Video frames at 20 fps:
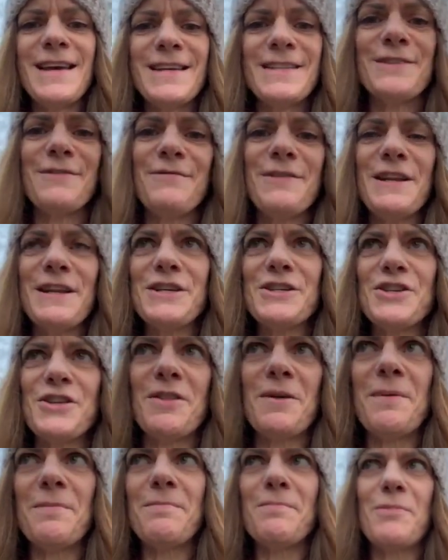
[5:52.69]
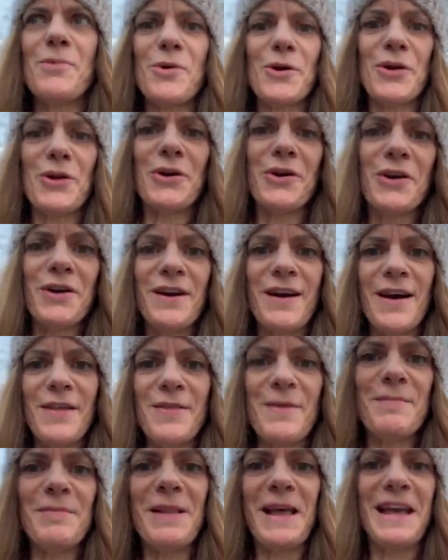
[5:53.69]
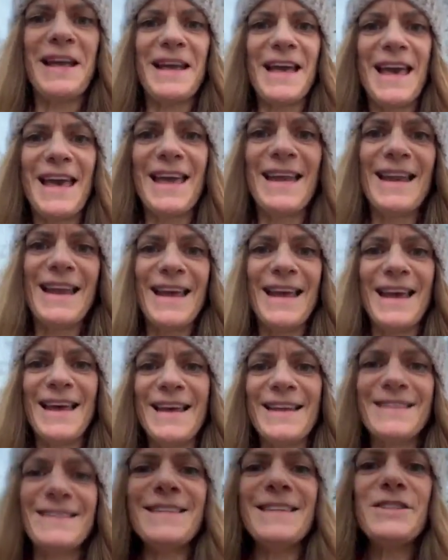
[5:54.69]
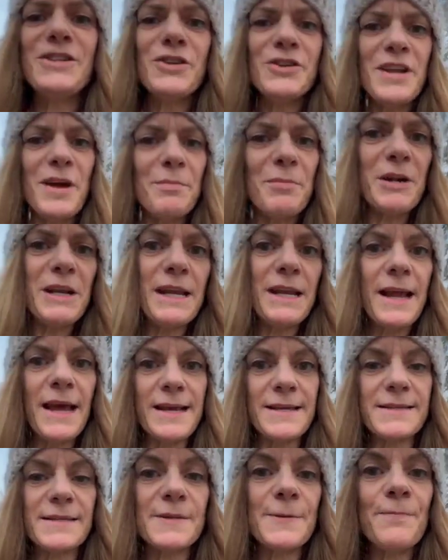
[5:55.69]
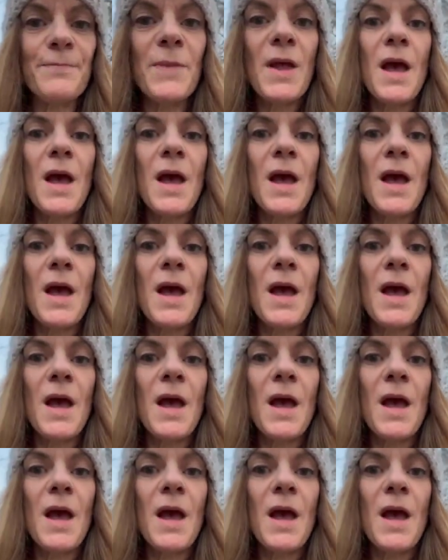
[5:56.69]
to finish the border on the blanket, and it turned out pretty nice.